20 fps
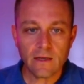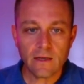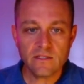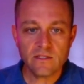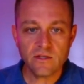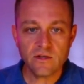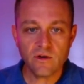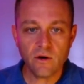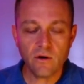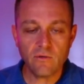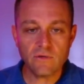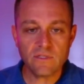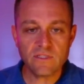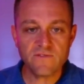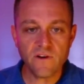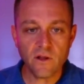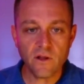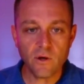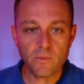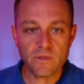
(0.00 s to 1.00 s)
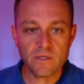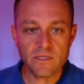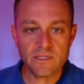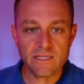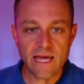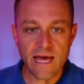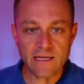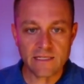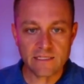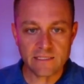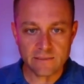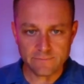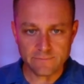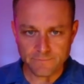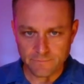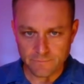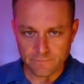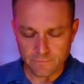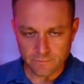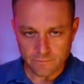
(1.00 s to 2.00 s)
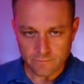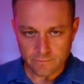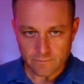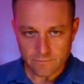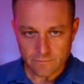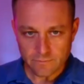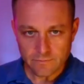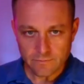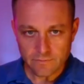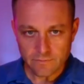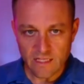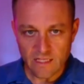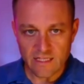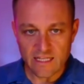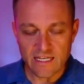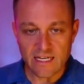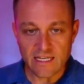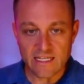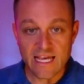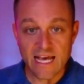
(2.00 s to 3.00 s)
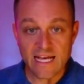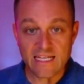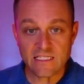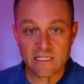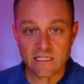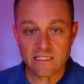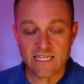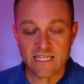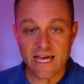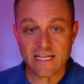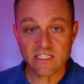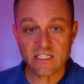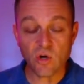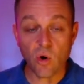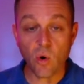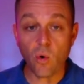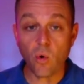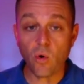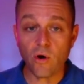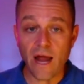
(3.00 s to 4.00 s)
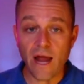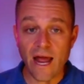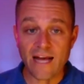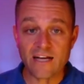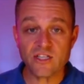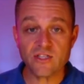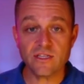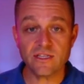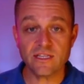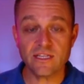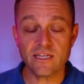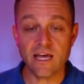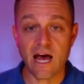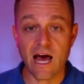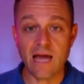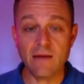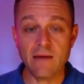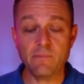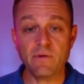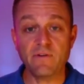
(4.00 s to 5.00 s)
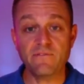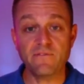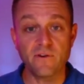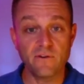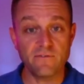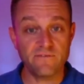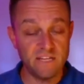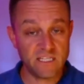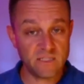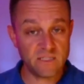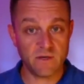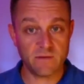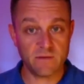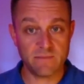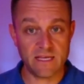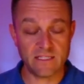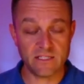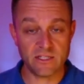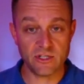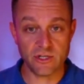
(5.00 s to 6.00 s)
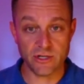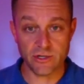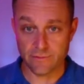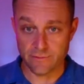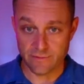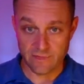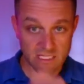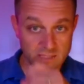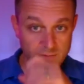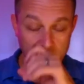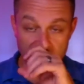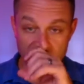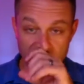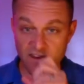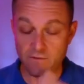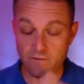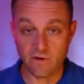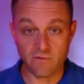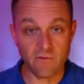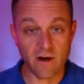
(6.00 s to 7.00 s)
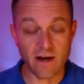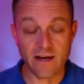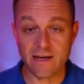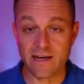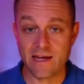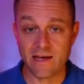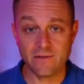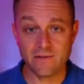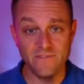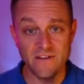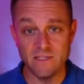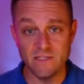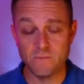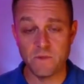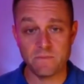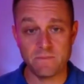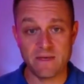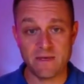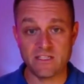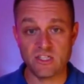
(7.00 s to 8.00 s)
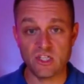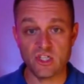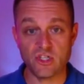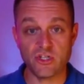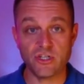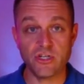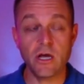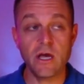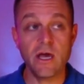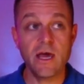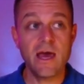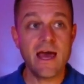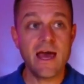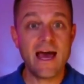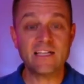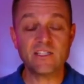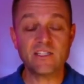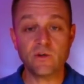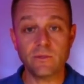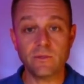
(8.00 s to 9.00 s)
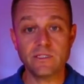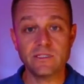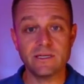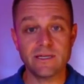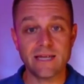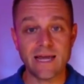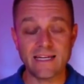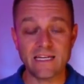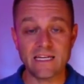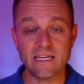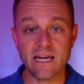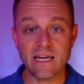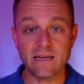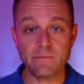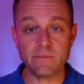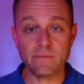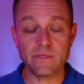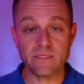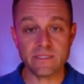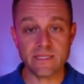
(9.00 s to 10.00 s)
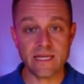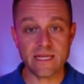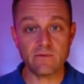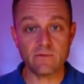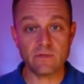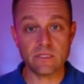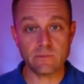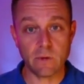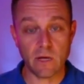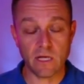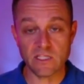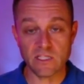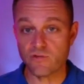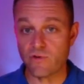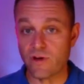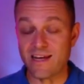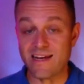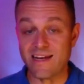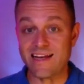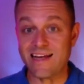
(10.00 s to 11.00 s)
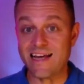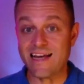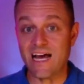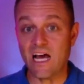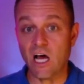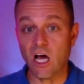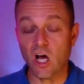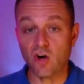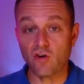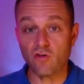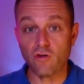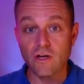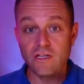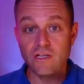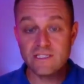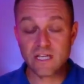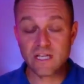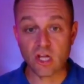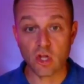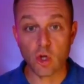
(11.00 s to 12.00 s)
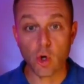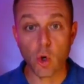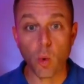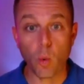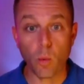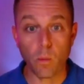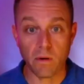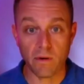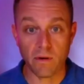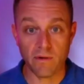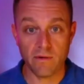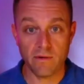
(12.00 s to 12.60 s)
So you always follow up with a text. Linda, yes, text or actually, Linda, I prefer Facebook Messenger. That's my favorite. Right now, Facebook Messenger has almost a 99% response rate across the globe